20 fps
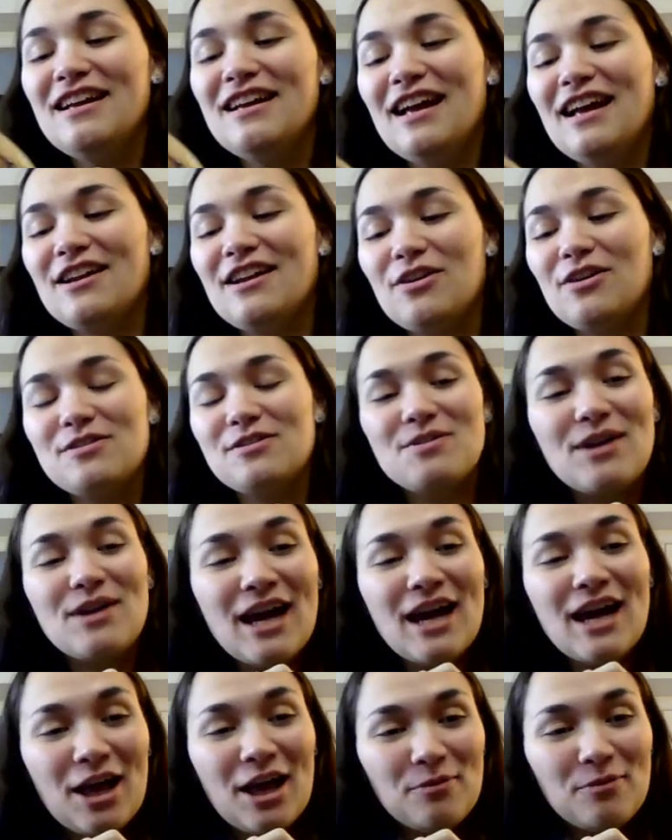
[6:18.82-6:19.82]
and also to
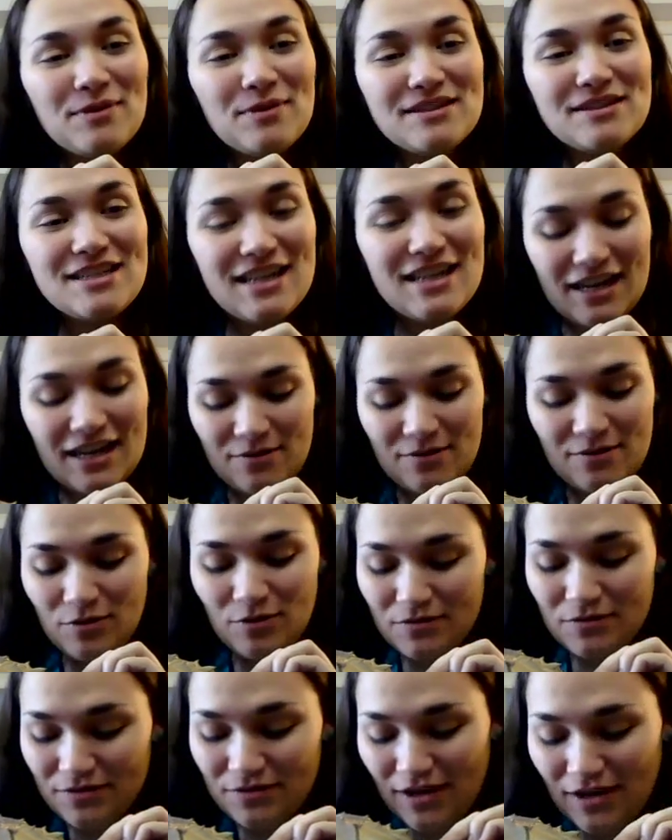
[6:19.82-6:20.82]
help as he kind of
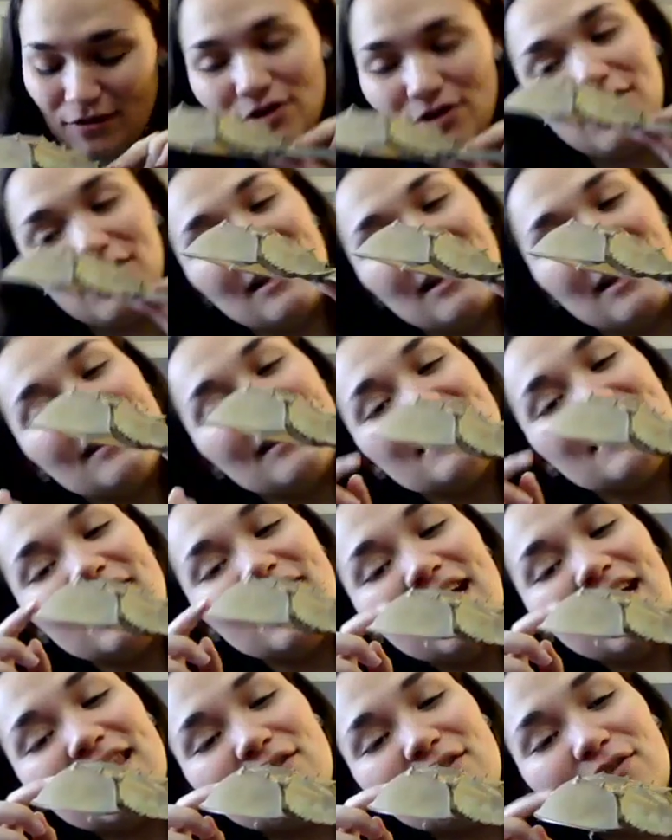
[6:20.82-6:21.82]
moves around. You're getting
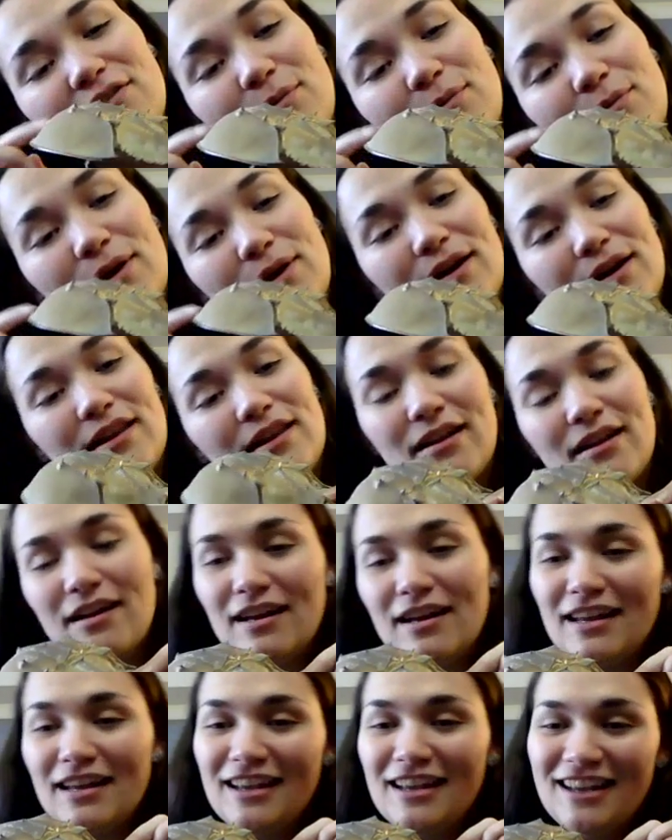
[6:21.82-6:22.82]
sand everywhere, little
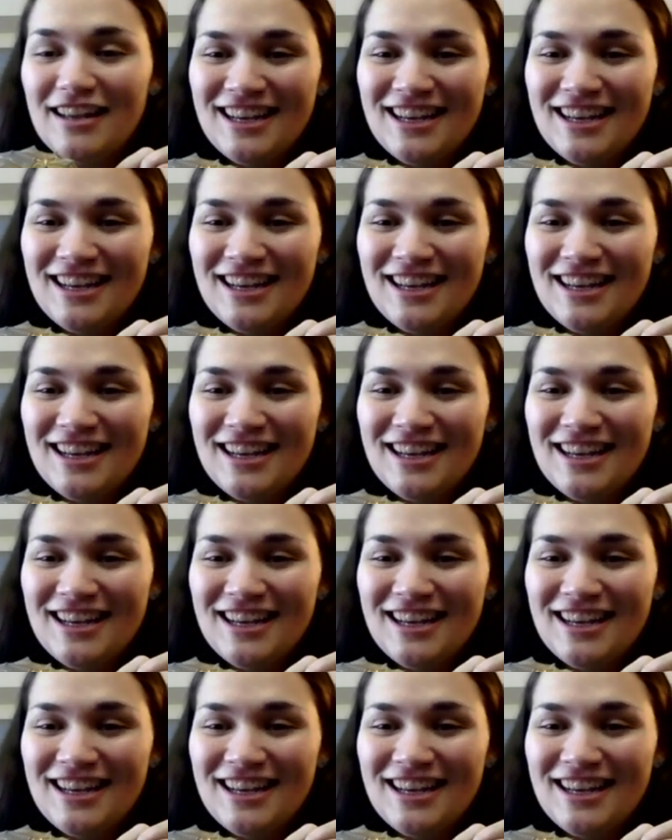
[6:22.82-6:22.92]
guy.